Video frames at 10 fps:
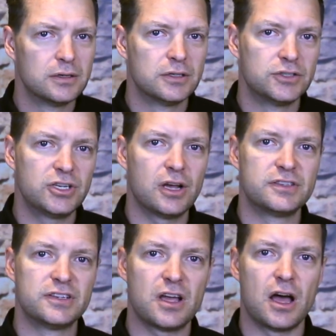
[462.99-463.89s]
the
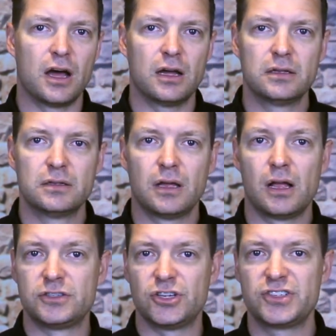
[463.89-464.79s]
chances are
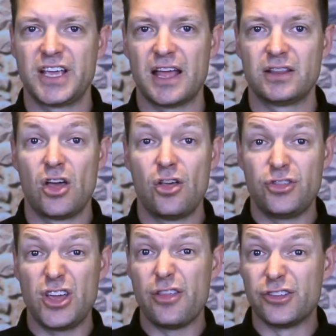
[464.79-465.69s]
I'll just get
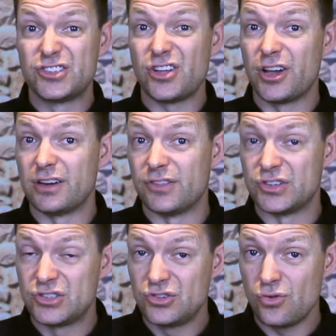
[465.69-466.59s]
the other side of the
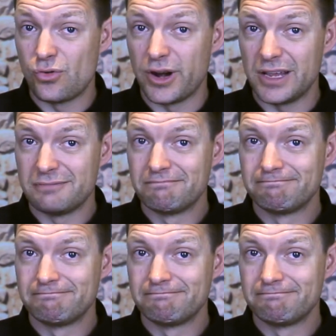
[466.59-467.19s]
story.